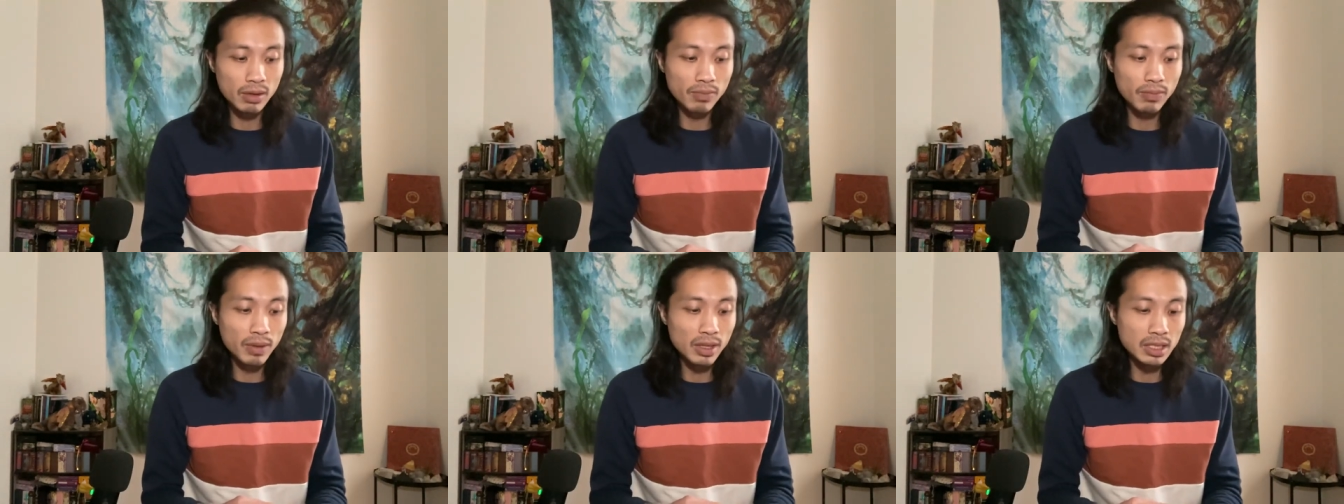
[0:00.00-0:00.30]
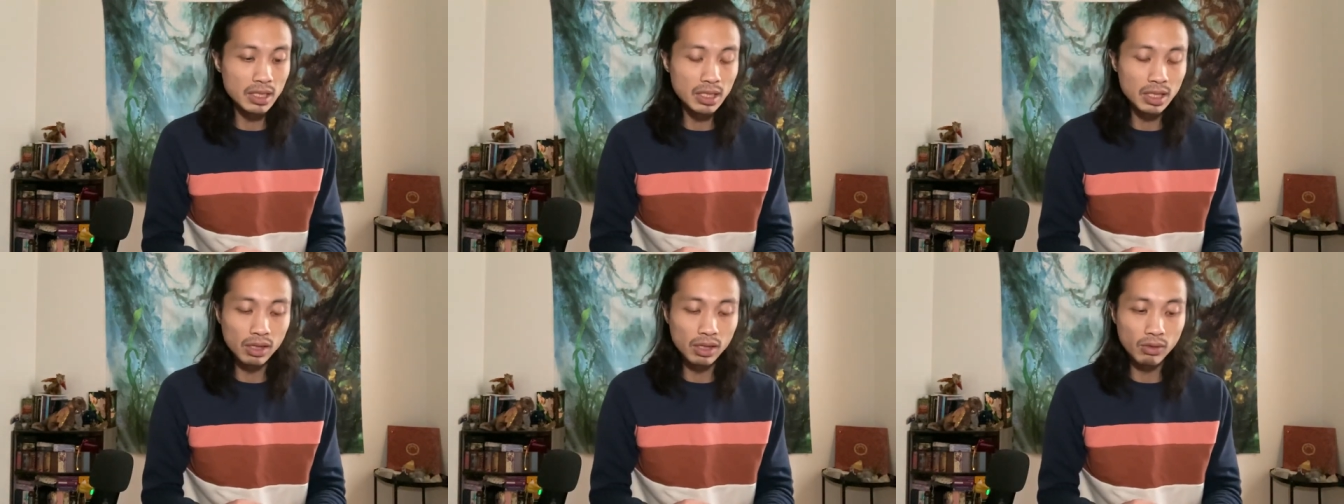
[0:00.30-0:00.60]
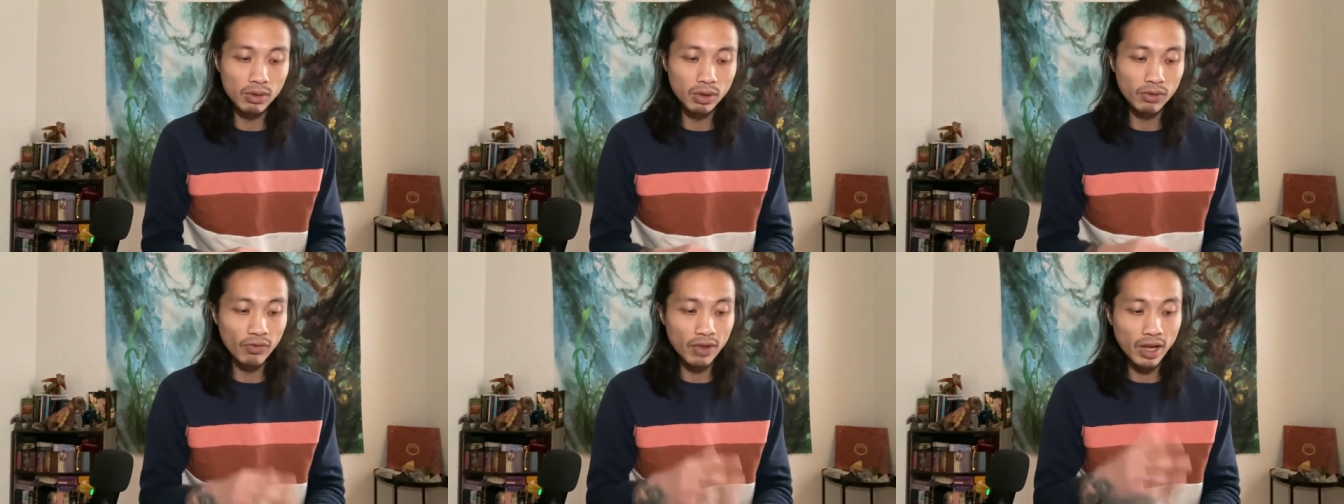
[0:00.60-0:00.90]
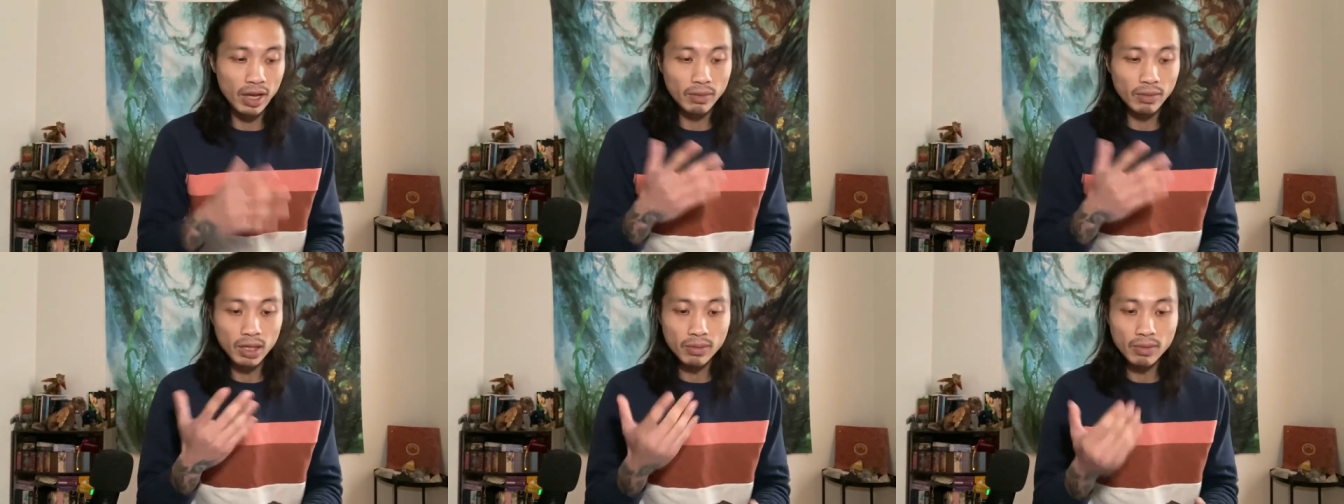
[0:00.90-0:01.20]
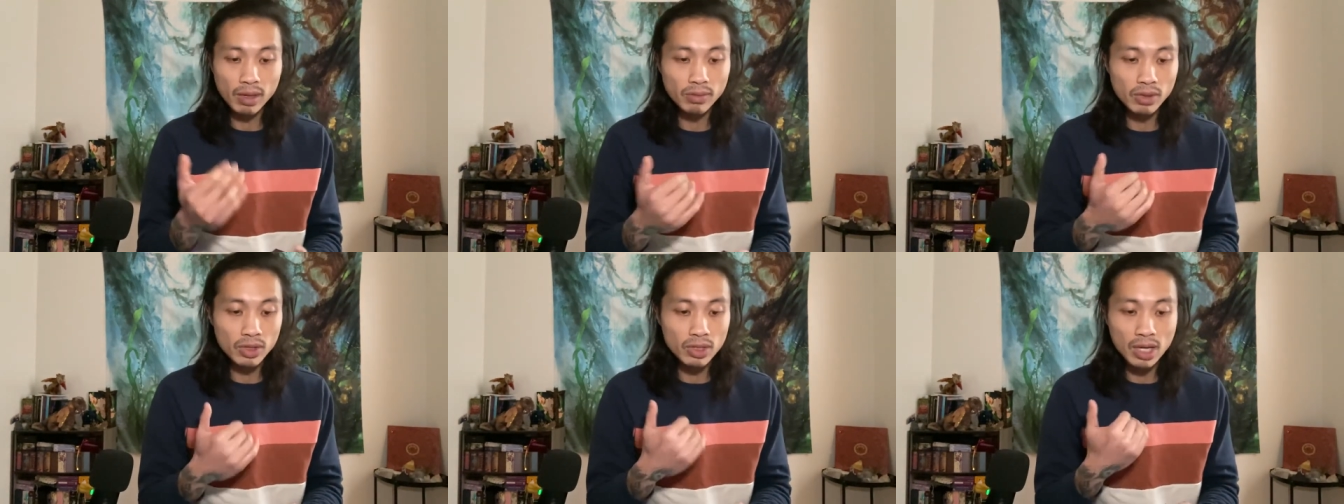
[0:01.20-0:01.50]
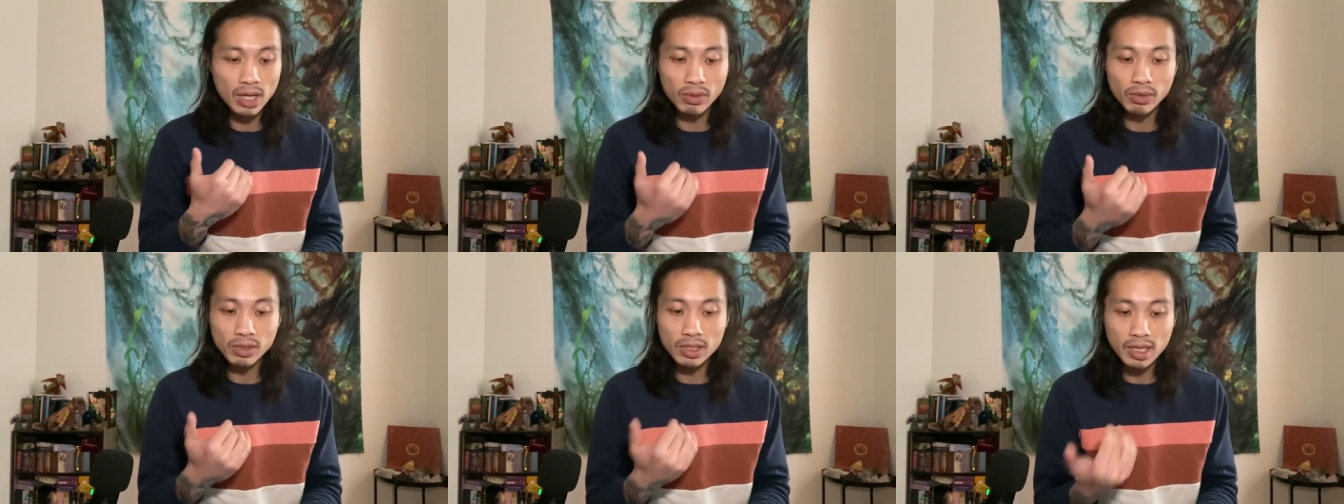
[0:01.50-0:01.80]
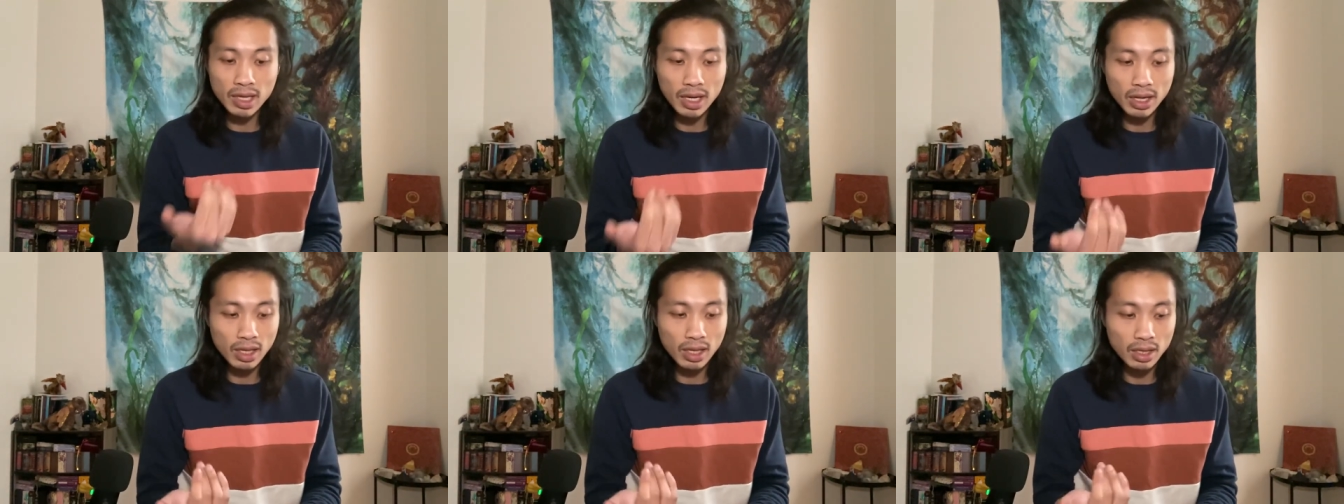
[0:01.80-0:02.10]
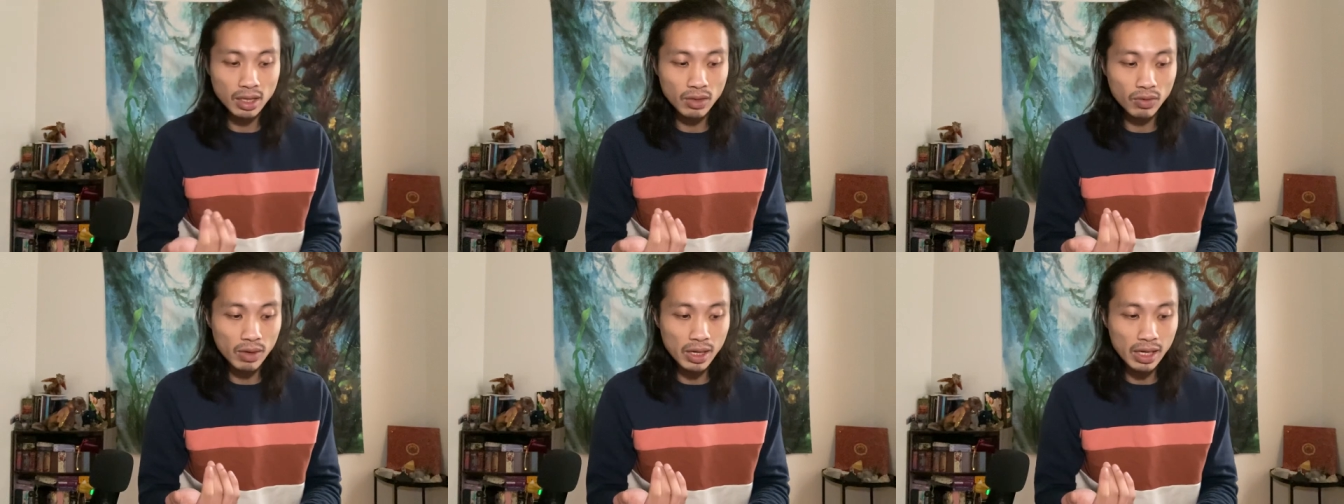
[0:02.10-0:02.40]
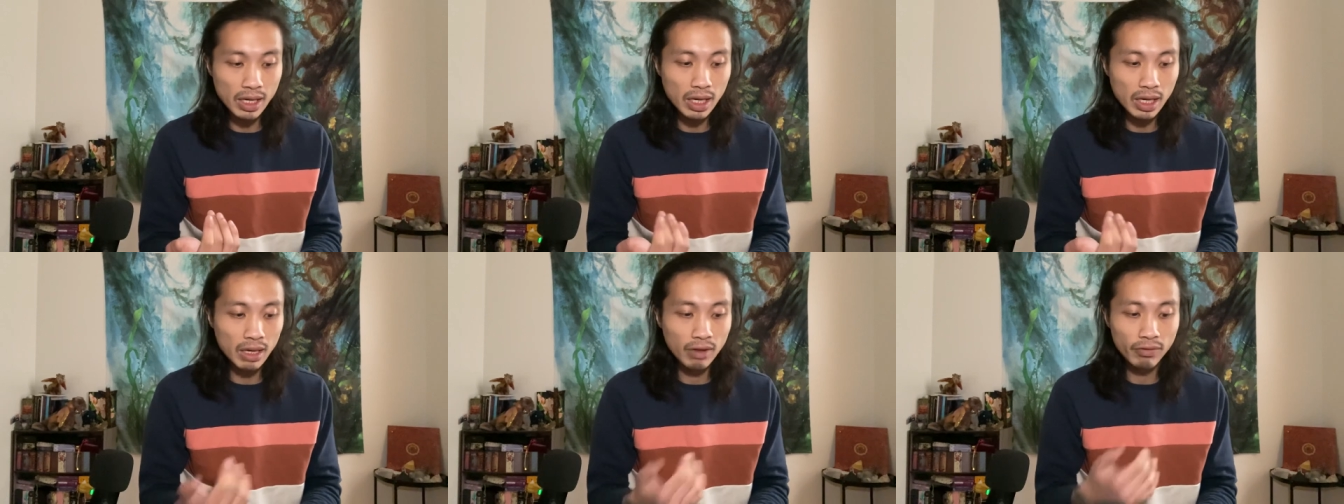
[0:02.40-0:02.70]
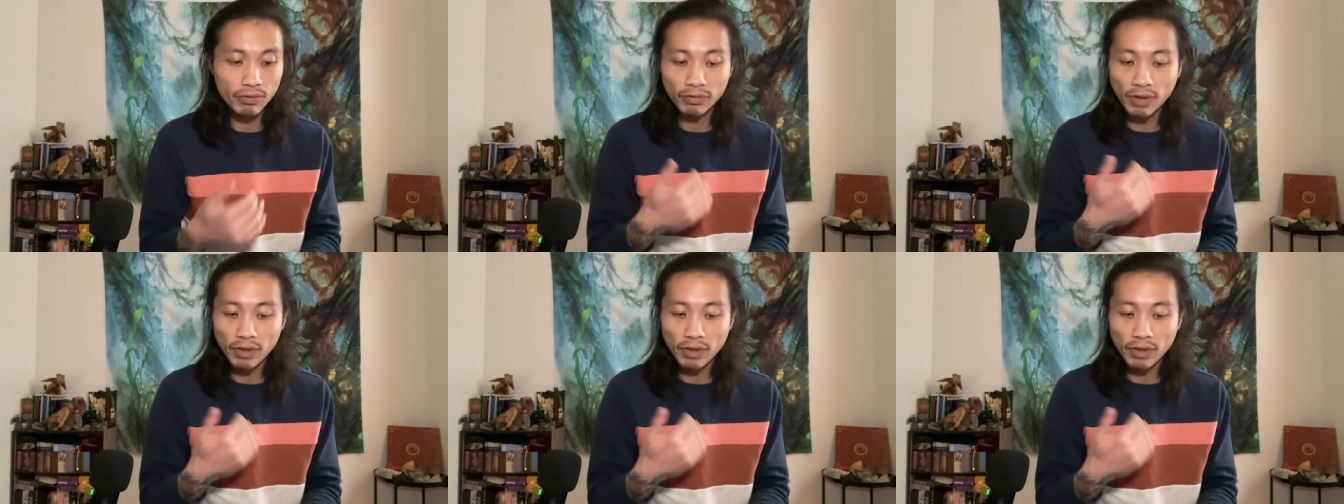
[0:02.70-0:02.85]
been dealing with family members that was getting in the way